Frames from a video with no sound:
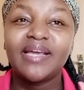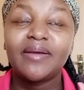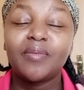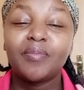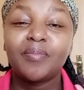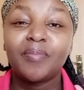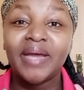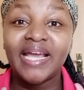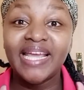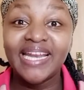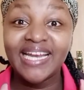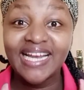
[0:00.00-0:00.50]

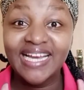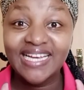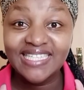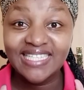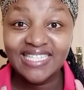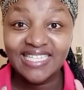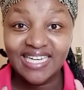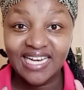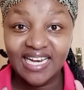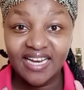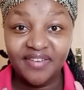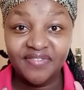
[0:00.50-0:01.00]
mine
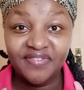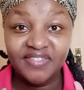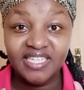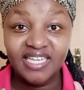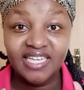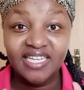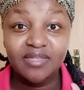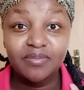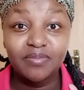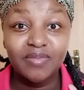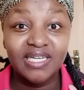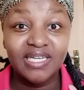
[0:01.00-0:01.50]
hasn't left
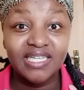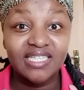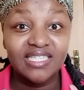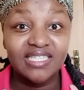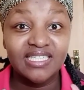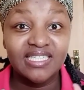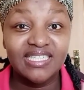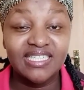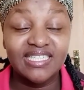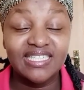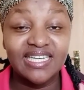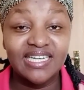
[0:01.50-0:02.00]
yet, but
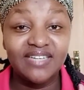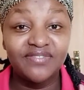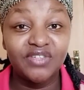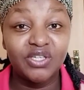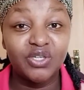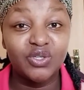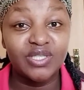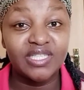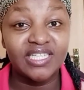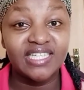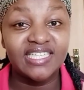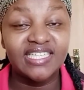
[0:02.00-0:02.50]
she's
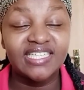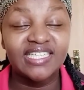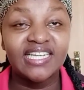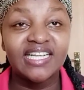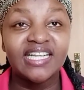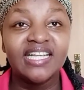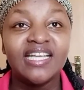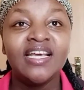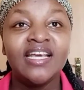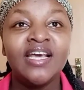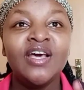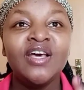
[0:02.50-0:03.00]
leaving on
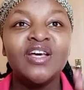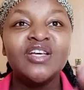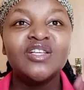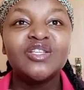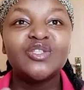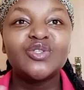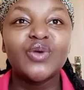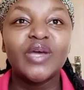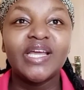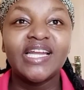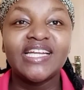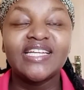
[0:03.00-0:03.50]
Saturday.
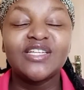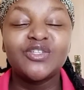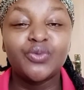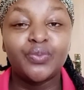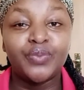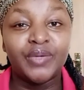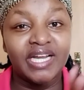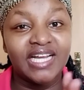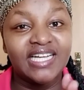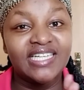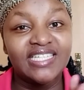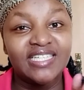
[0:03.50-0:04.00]
So I need to
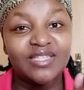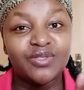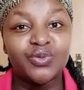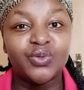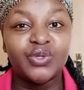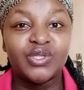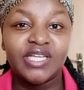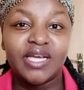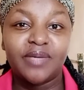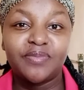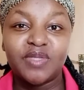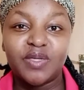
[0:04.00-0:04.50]
practice
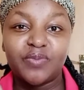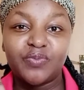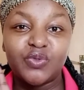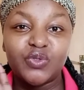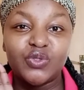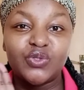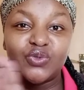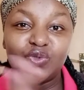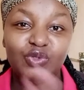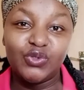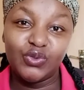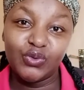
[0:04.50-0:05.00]
what I'm
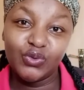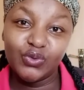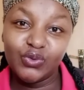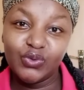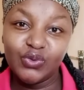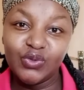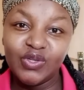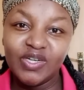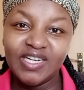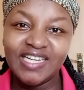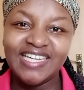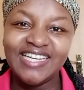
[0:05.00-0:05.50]
supposed to
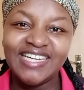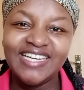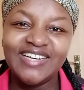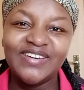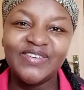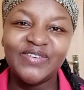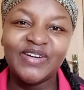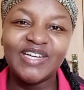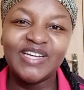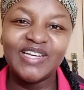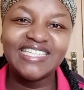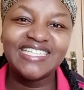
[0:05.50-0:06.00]
do
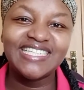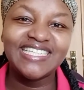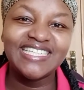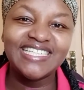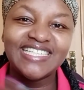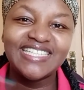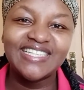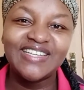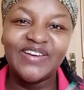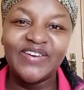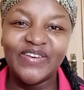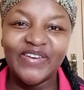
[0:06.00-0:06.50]
when she's
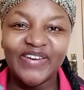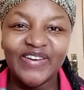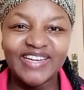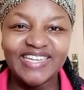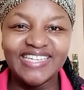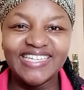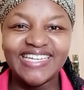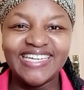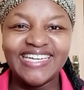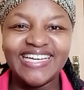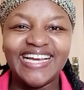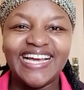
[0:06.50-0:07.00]

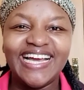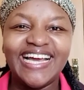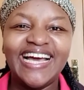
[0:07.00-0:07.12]
gone.